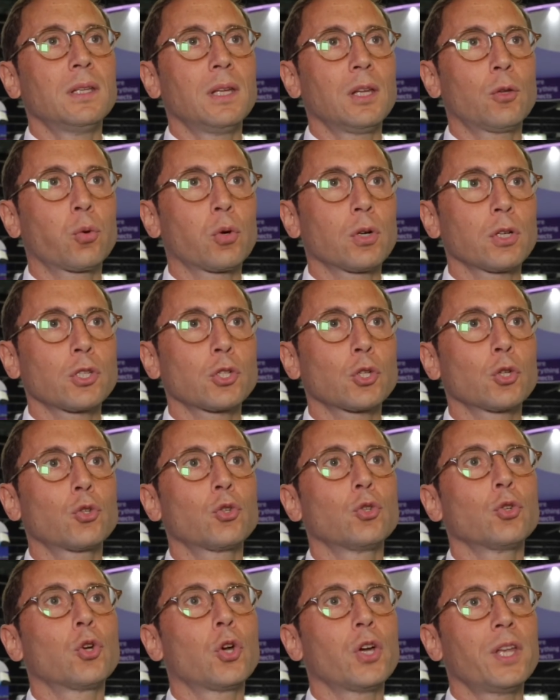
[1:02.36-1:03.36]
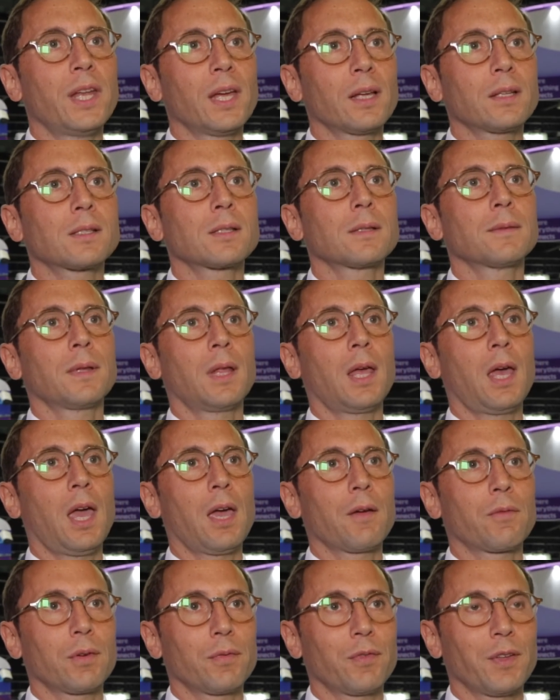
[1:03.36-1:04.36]
networks to connect
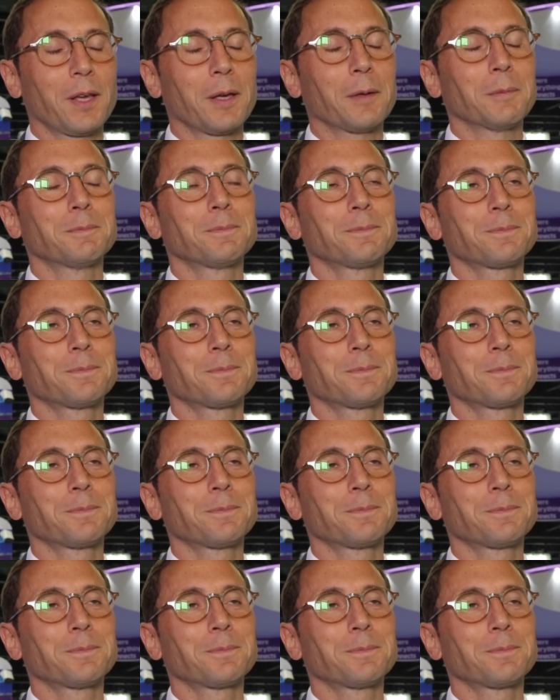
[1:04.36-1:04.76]
everything.